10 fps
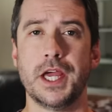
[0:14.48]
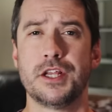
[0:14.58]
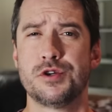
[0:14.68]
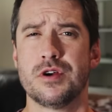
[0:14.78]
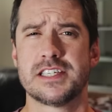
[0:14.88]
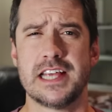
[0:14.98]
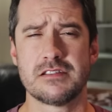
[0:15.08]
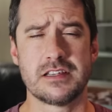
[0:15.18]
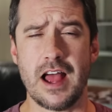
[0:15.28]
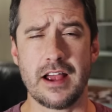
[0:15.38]
It sure
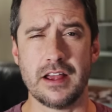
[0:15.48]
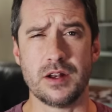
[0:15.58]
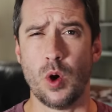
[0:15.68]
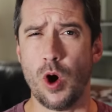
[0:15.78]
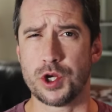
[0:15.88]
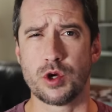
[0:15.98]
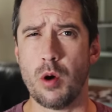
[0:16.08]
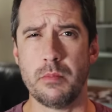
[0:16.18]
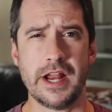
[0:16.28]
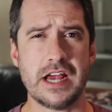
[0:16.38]
sounds like an odd
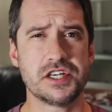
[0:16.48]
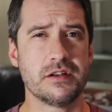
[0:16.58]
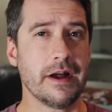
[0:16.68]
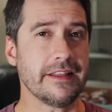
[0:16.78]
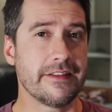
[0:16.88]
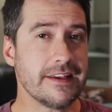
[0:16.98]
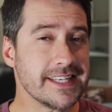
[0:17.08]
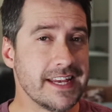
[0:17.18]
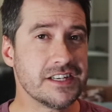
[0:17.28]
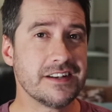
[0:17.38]
combination, but
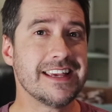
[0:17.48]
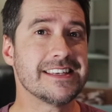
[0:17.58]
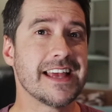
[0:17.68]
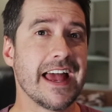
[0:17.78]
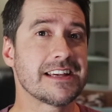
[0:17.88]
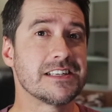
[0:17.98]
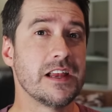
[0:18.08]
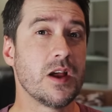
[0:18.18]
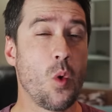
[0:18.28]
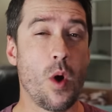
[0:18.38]
this engine is
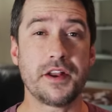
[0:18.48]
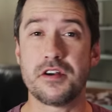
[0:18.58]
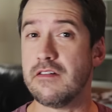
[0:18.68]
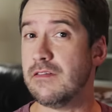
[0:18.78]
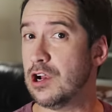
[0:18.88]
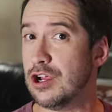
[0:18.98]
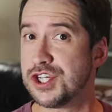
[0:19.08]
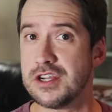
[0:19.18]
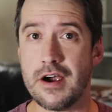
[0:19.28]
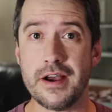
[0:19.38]
actually quite
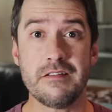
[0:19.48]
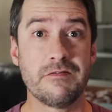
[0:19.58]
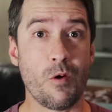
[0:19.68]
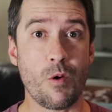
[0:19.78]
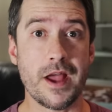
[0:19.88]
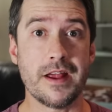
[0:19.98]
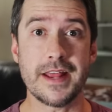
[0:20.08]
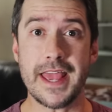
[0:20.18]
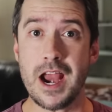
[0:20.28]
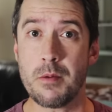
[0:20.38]
revolutionary for
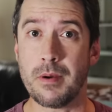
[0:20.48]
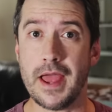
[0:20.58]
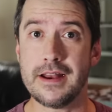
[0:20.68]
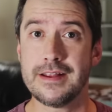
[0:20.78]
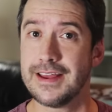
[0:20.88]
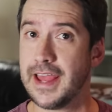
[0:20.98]
an airplane